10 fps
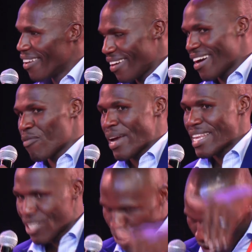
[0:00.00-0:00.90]
Yeah, when
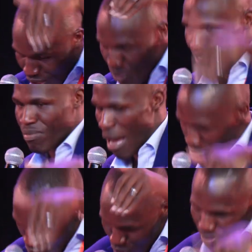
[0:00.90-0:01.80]
he's talking to his, I'm
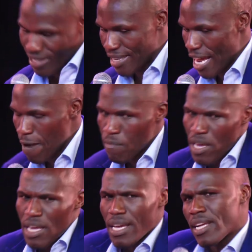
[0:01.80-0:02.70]
always there.
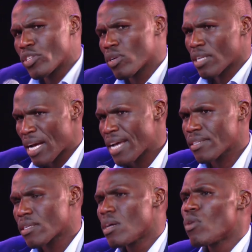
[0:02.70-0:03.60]
He told,
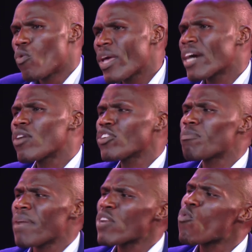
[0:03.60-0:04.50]
guys, we are going to
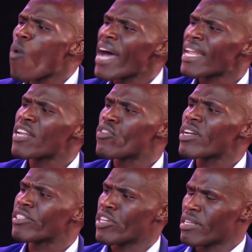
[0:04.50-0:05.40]
plant
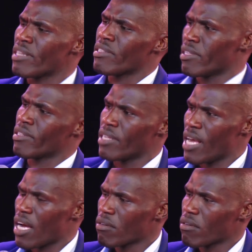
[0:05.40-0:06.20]
100 churches this year.